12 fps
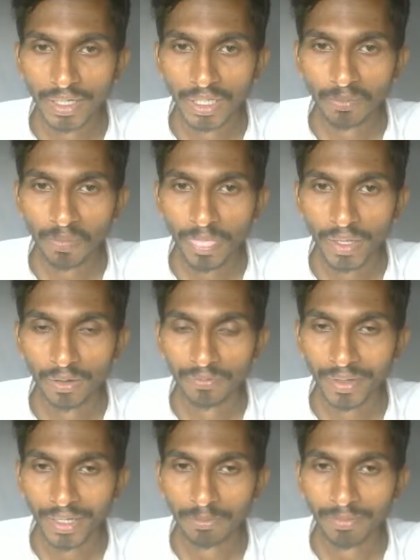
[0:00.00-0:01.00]
name,
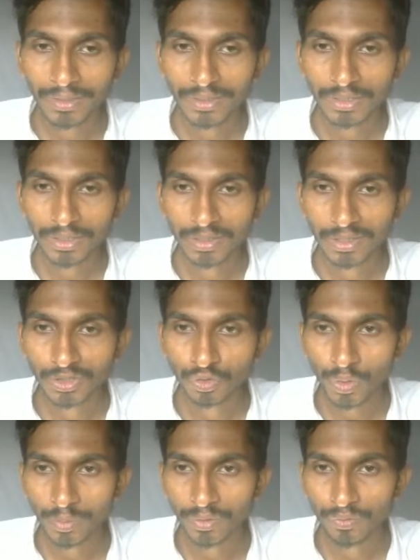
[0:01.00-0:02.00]
file path, it needs to
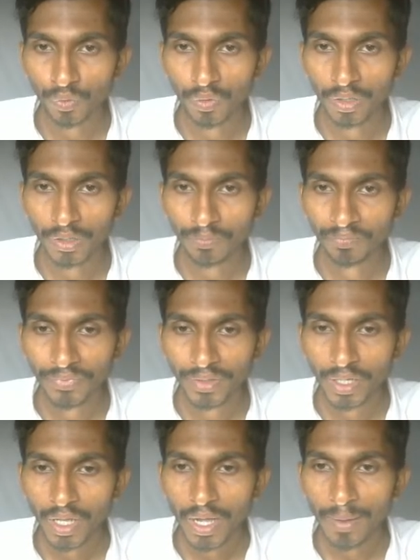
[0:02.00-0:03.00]
have the folder,
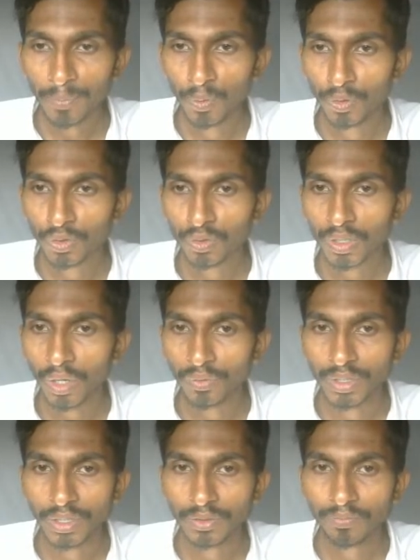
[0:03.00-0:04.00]
upload to
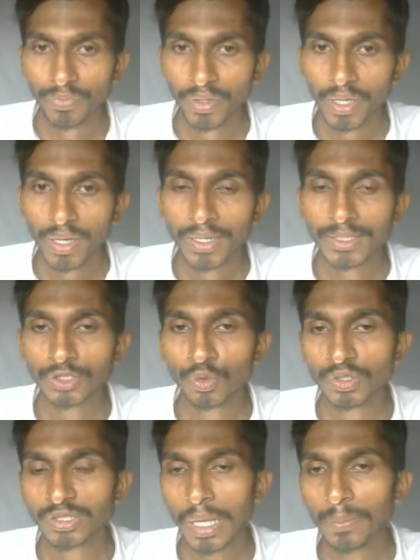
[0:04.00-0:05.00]
Cloudinary. A
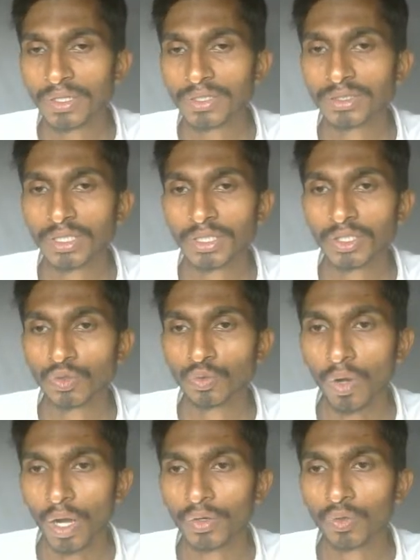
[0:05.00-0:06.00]
resource type it is setting to
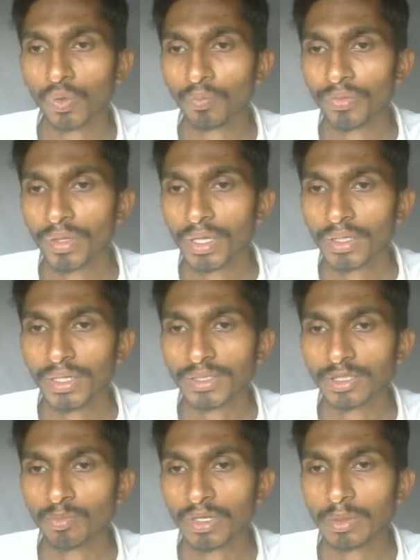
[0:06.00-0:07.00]
auto. That
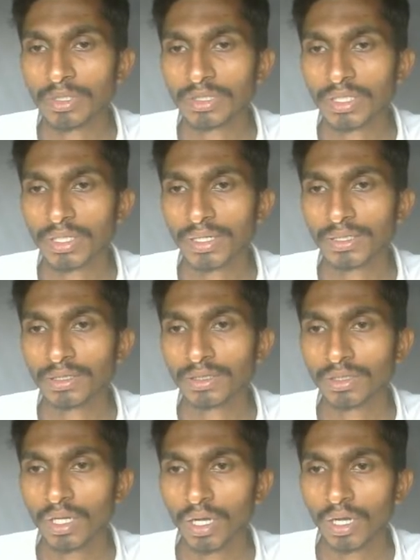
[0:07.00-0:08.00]
simply means it can
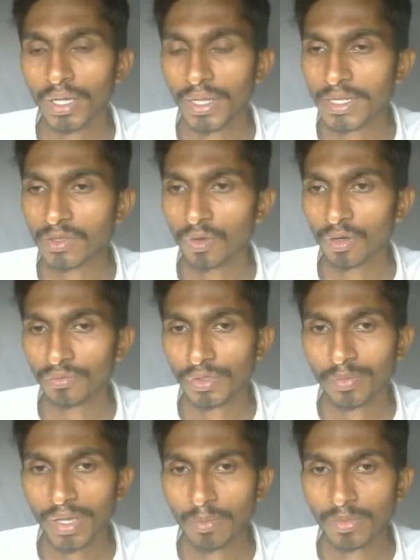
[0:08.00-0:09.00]
any one of them
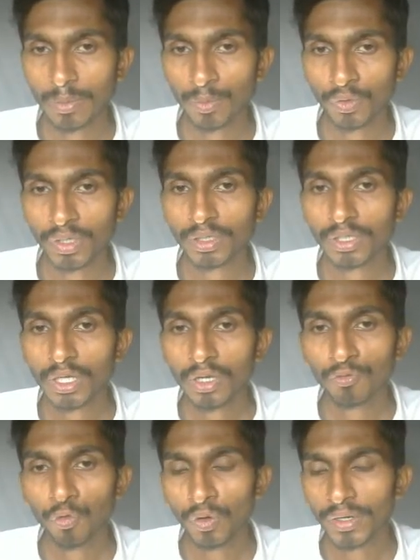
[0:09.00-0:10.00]
can be uploaded.
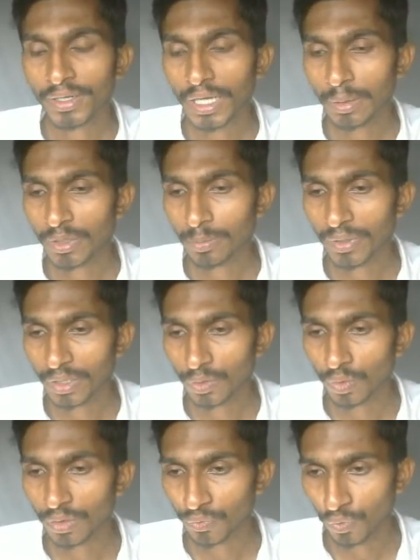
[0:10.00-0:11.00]
Folder can be a
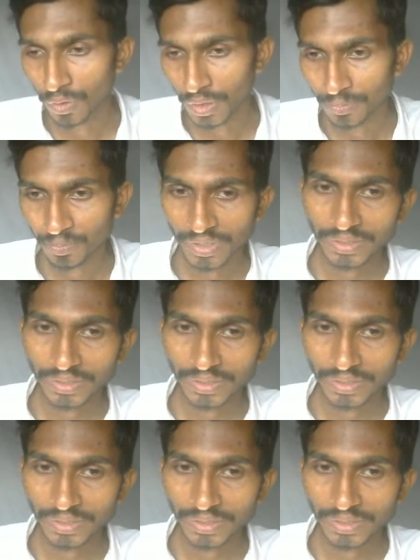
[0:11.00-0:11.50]
particular folder. That's